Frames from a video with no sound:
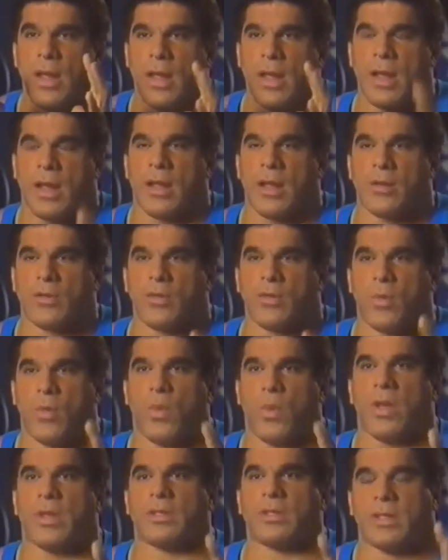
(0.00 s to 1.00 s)
handle
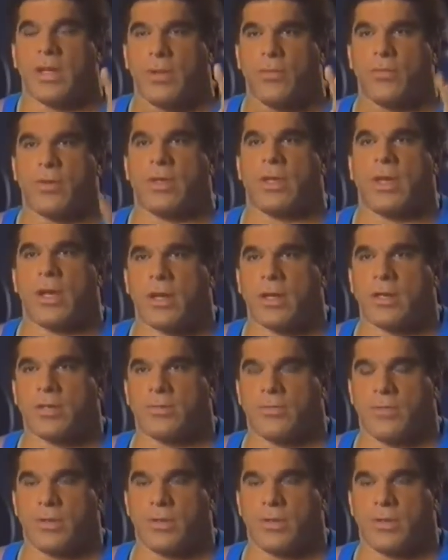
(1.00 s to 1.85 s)
waste that are ridiculous